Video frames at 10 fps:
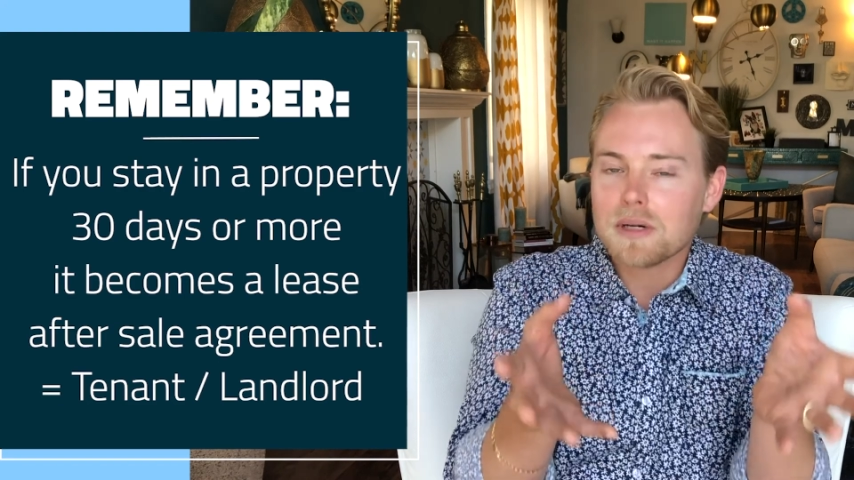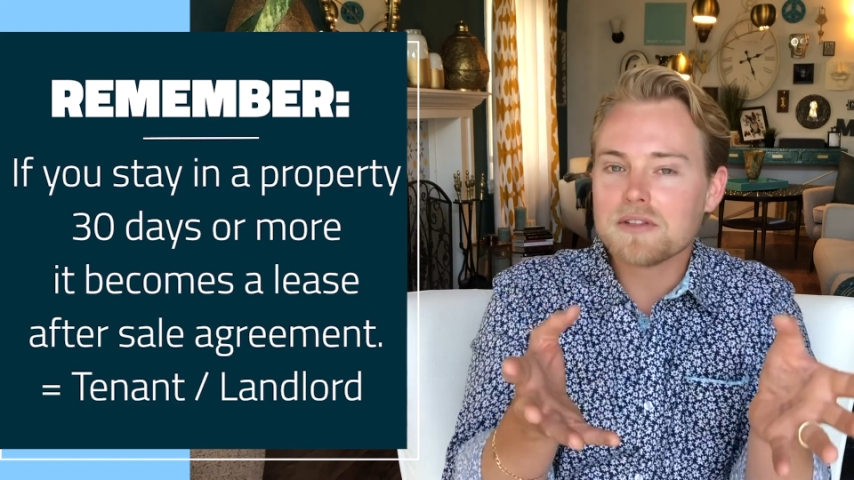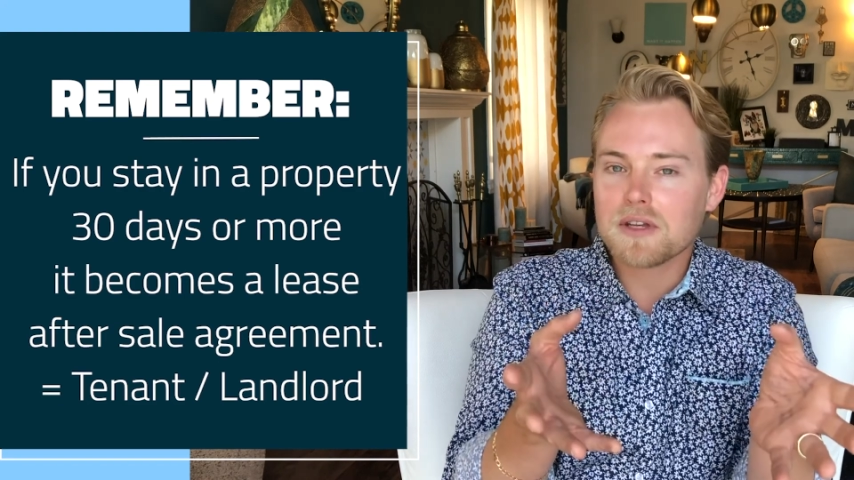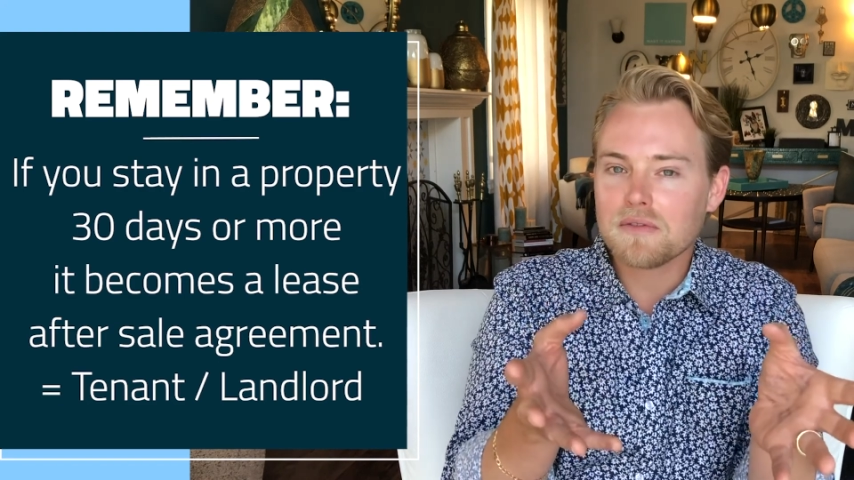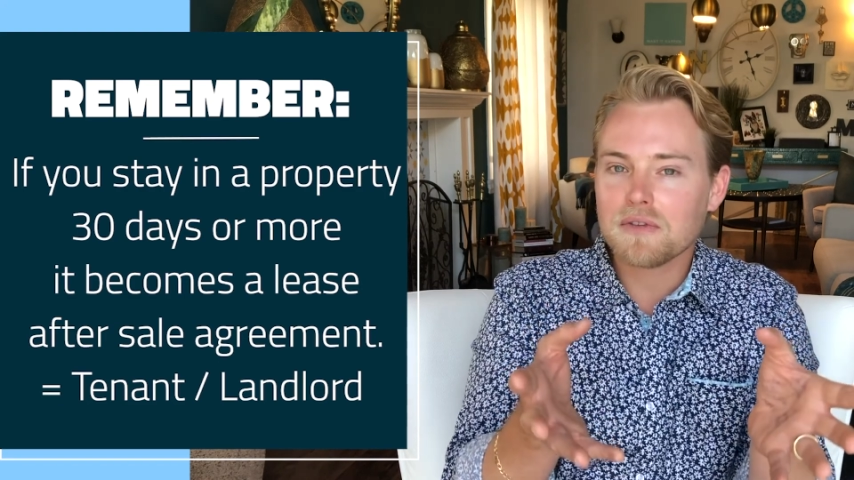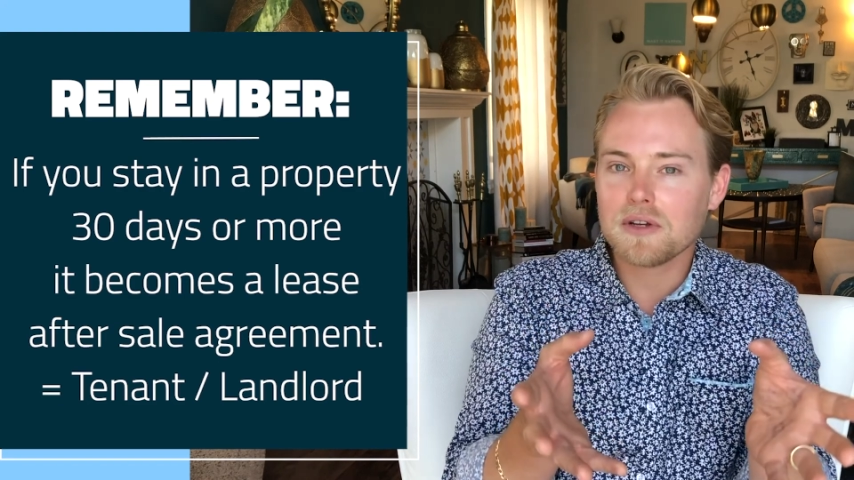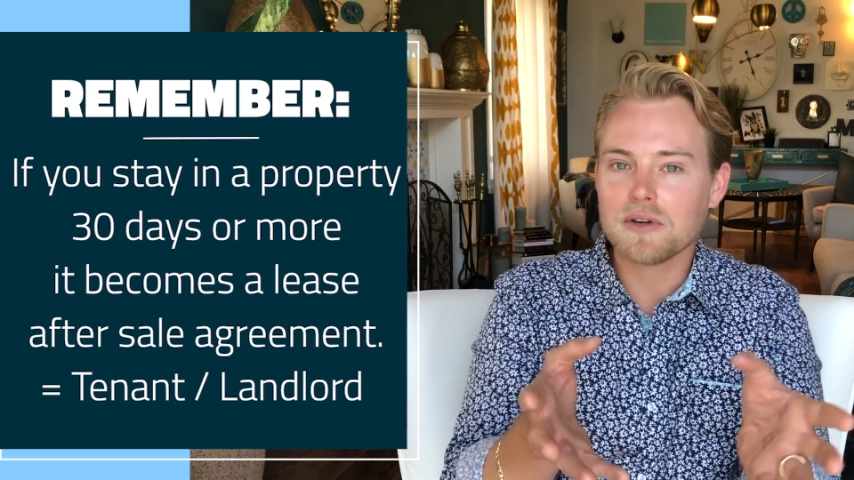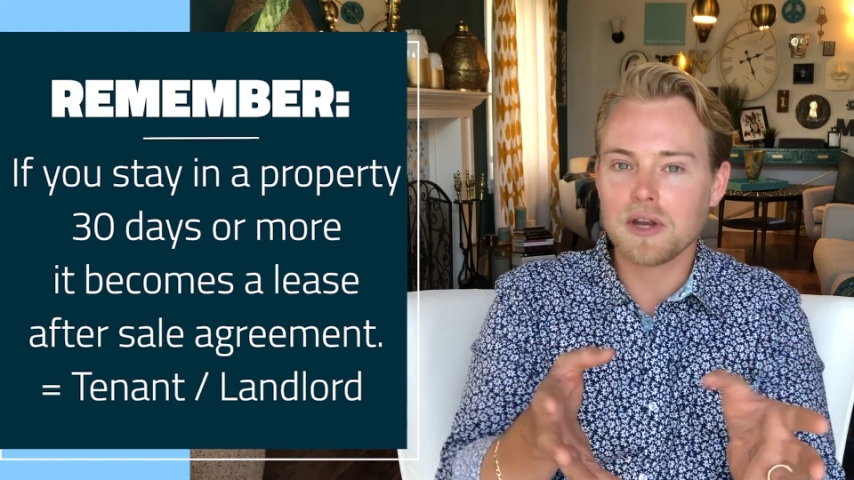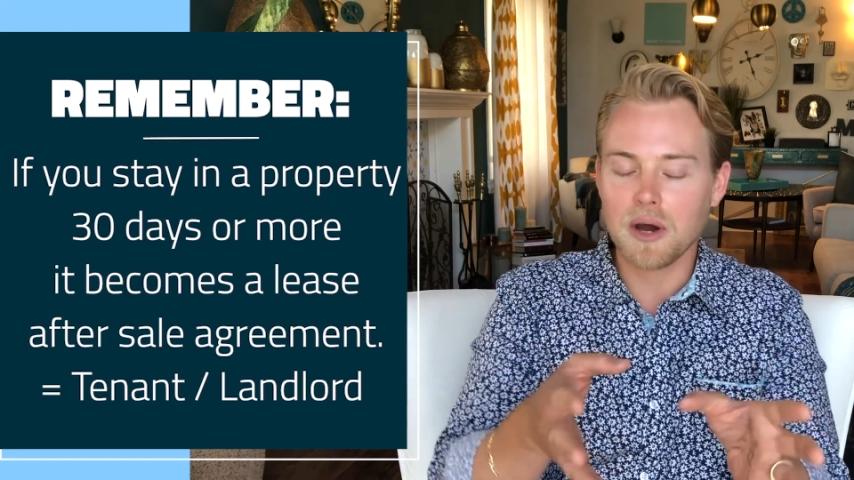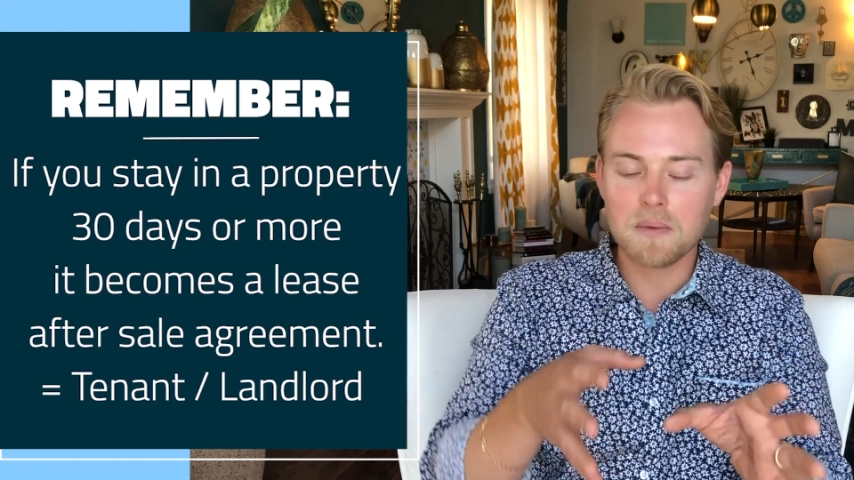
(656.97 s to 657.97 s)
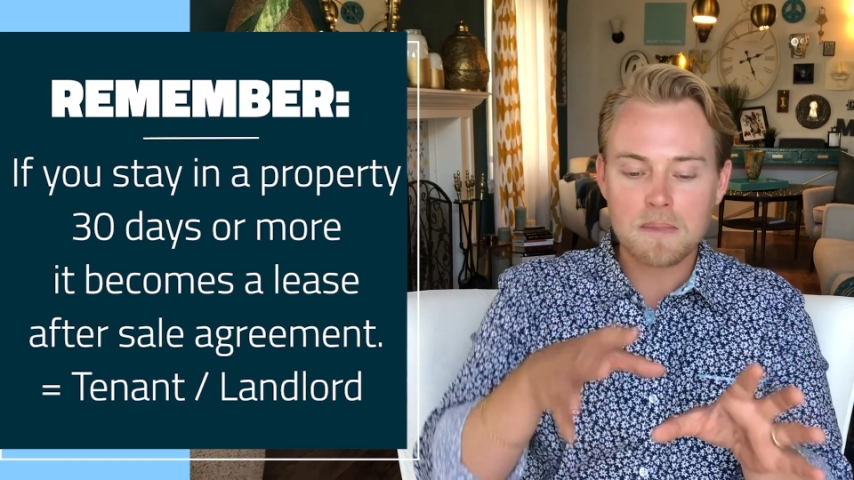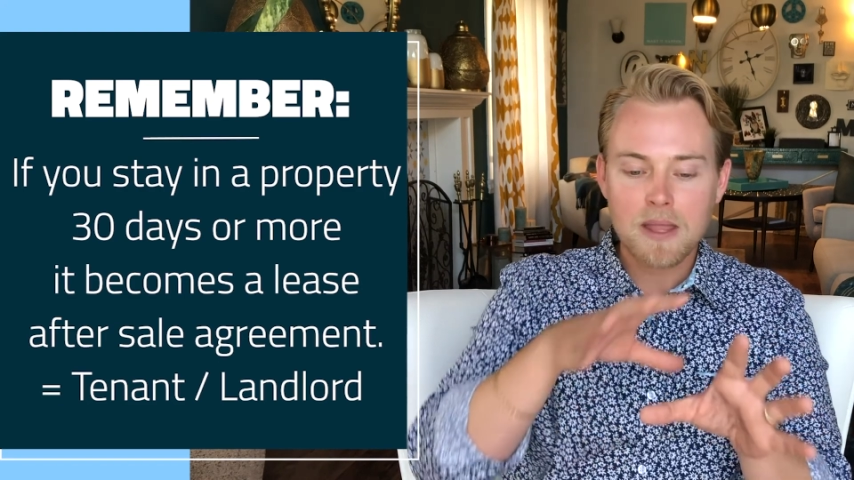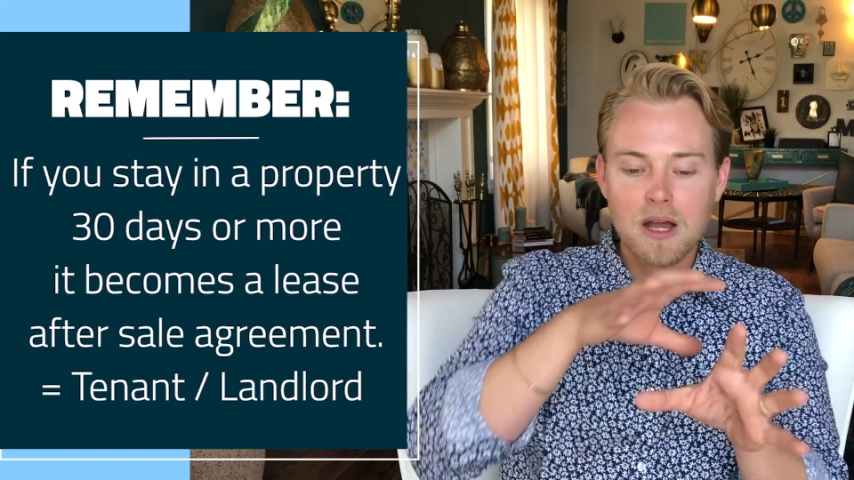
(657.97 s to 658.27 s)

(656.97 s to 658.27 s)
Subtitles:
but it's good for you to know,